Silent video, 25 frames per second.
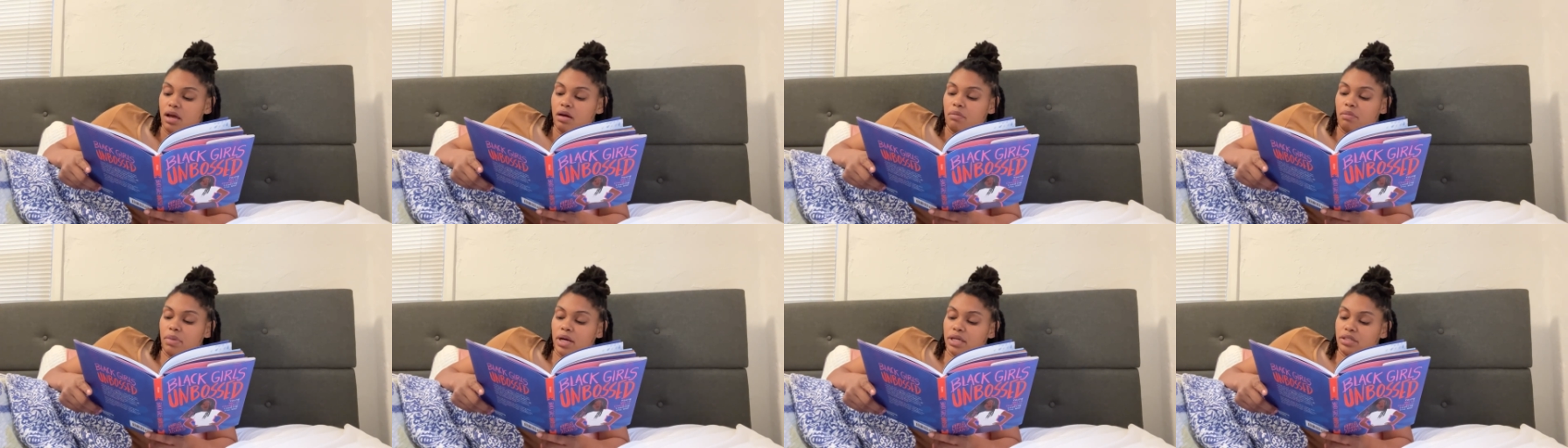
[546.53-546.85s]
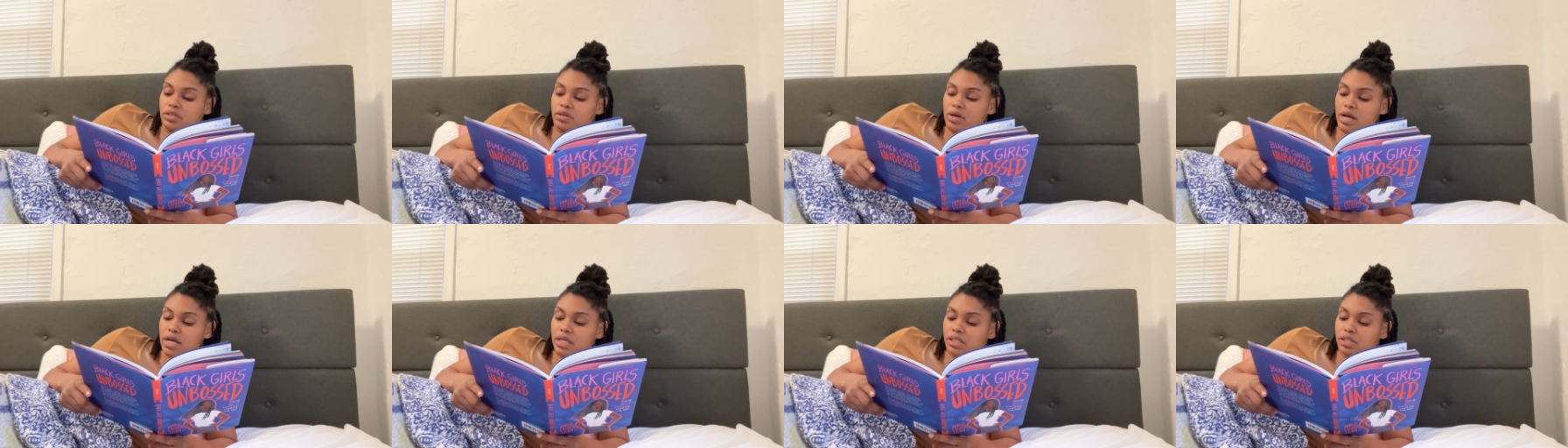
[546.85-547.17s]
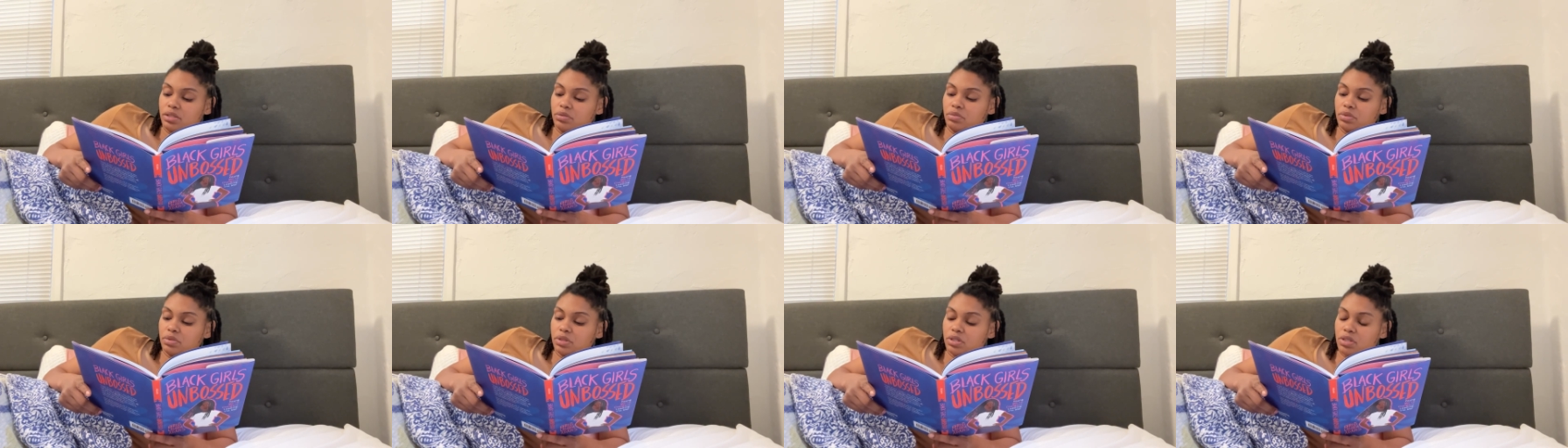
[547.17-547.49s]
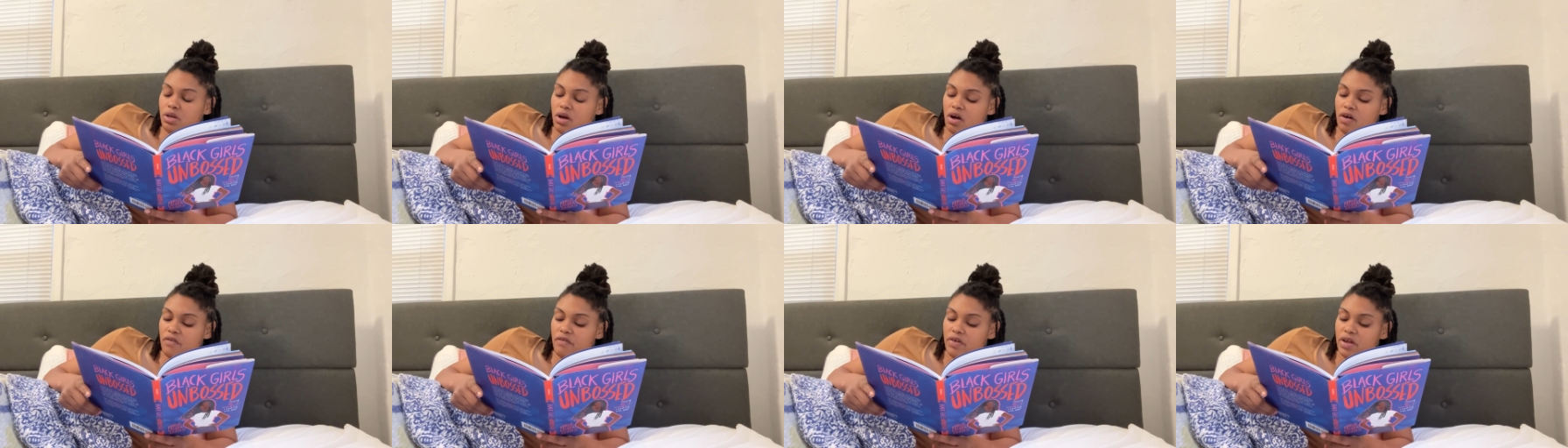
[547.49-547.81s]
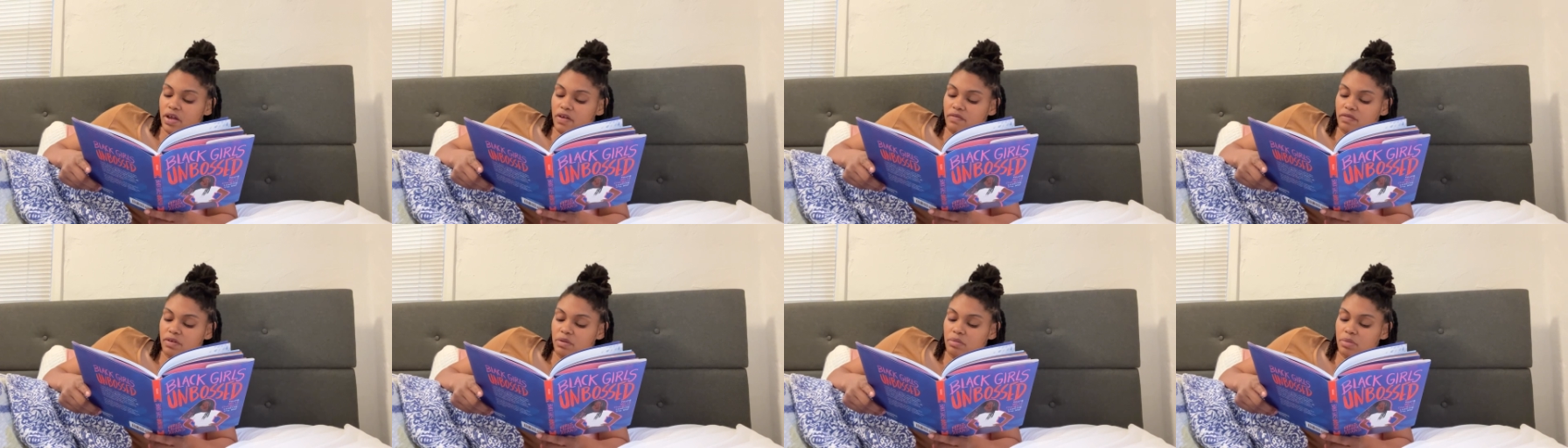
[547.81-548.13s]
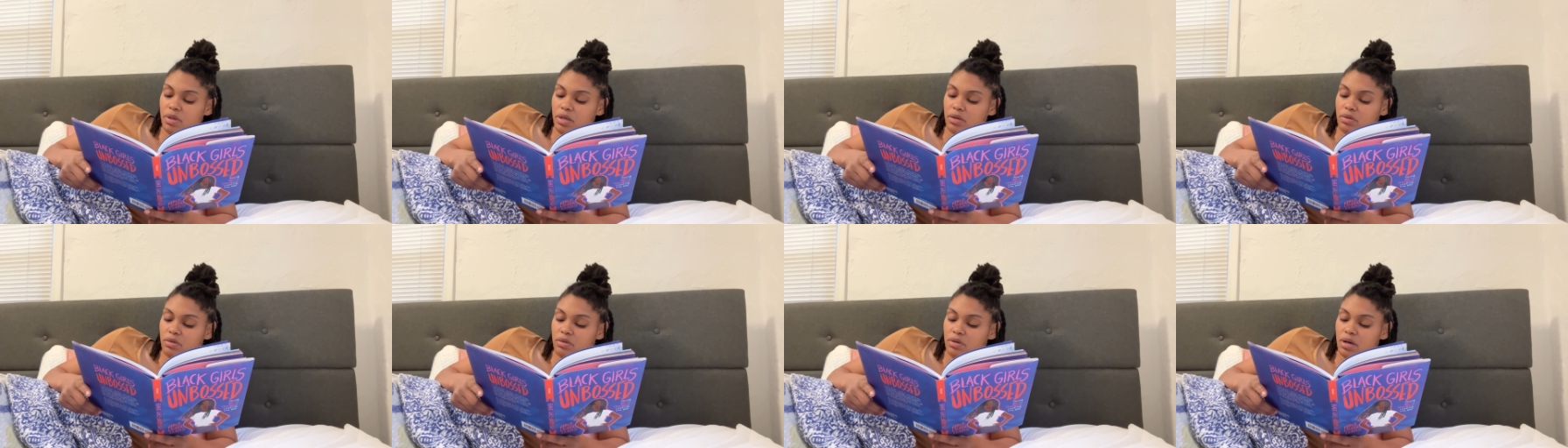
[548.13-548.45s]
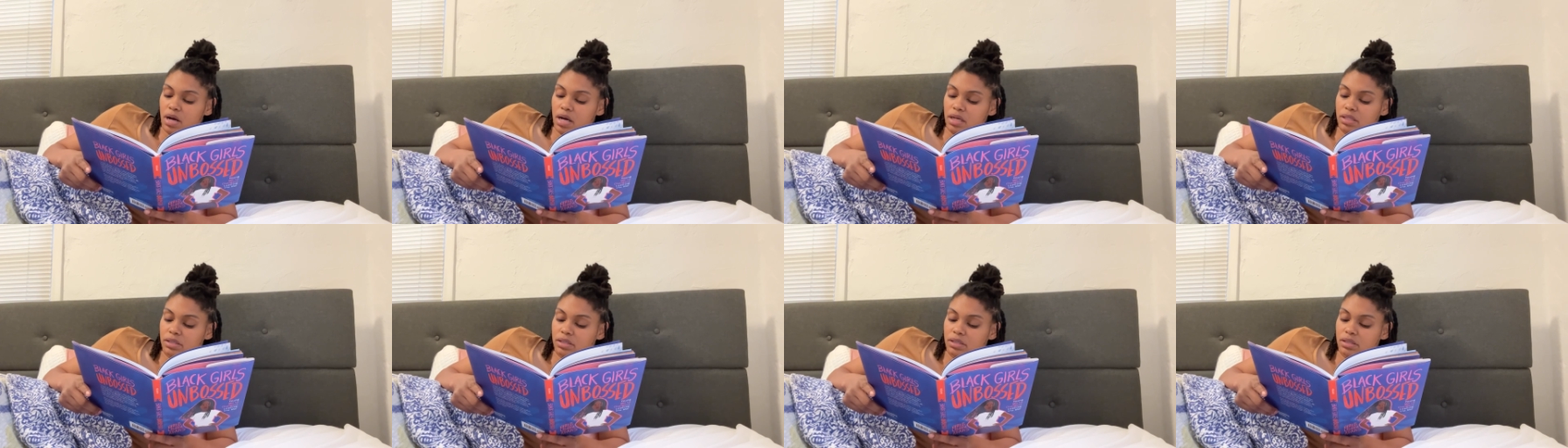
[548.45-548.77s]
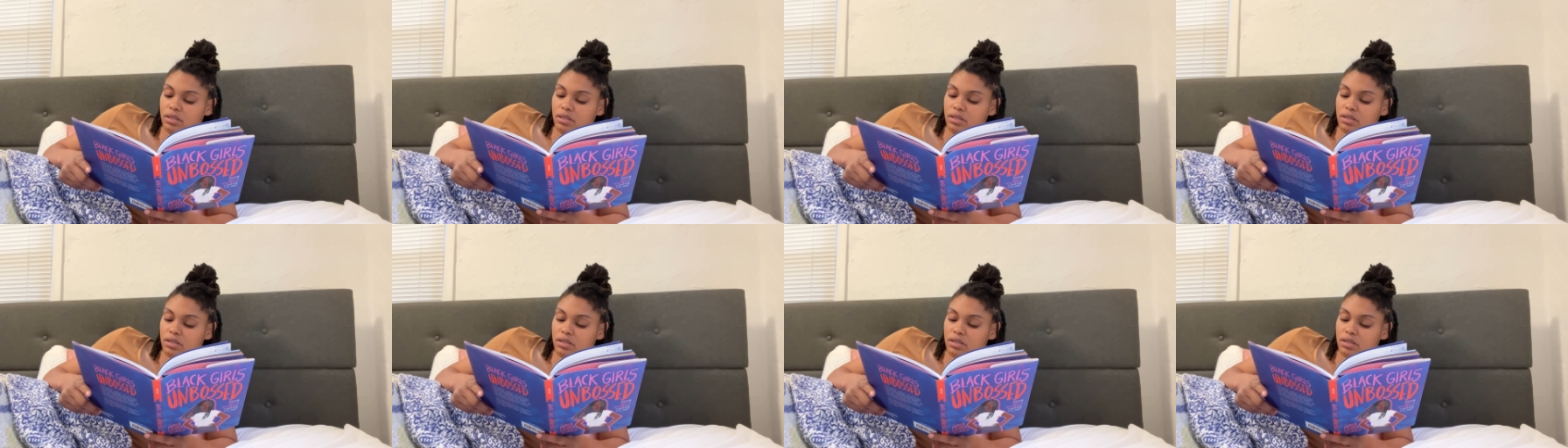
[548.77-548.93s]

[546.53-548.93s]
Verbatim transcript: by trying to resolve heavy metal con-